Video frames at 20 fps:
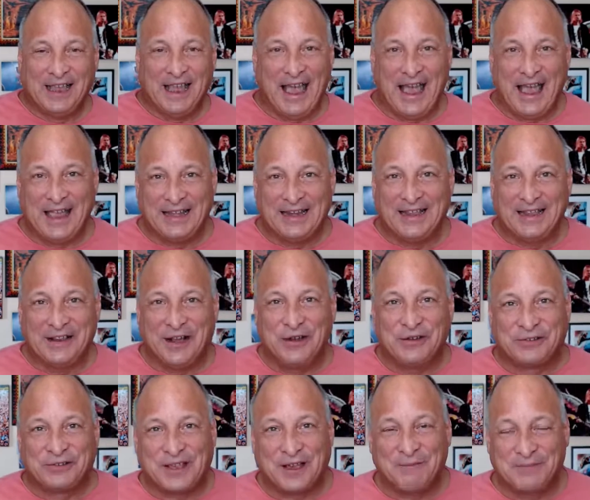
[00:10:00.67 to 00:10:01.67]
and he
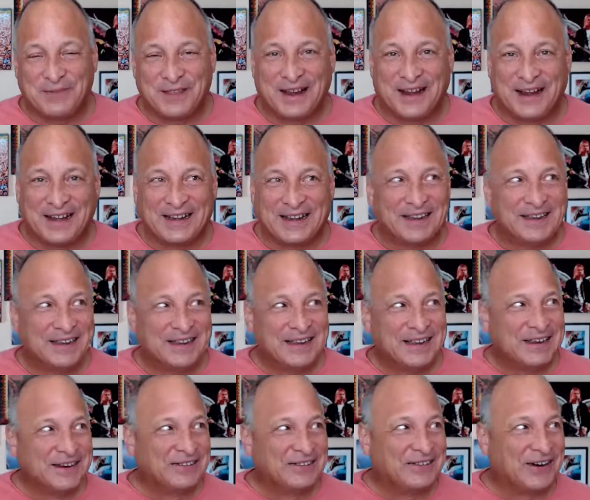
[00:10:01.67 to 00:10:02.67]
goes up there and he
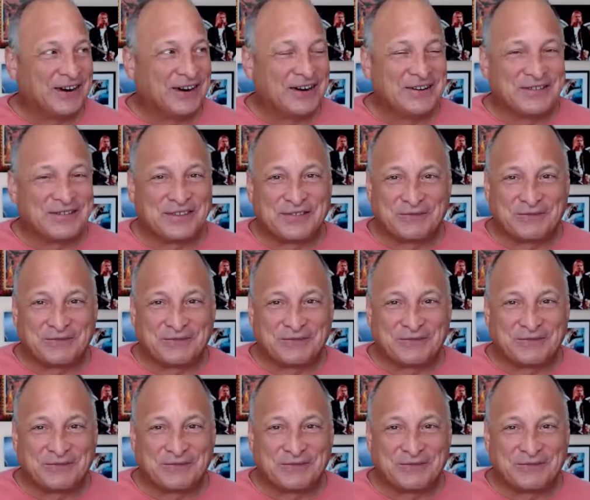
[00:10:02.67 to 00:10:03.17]
rehearses